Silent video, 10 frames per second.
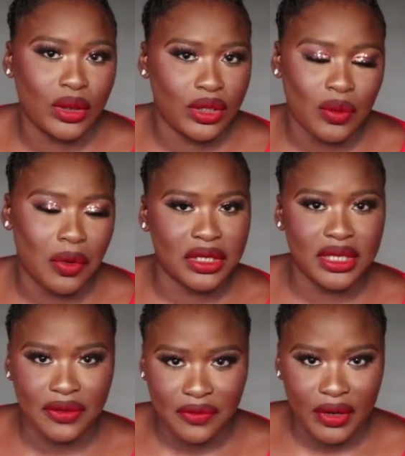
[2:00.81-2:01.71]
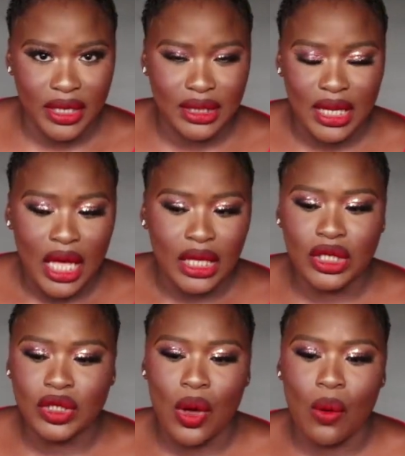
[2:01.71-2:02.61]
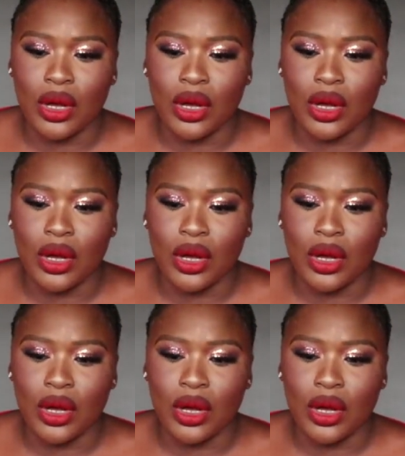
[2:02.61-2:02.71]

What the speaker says: No, this one was different. This one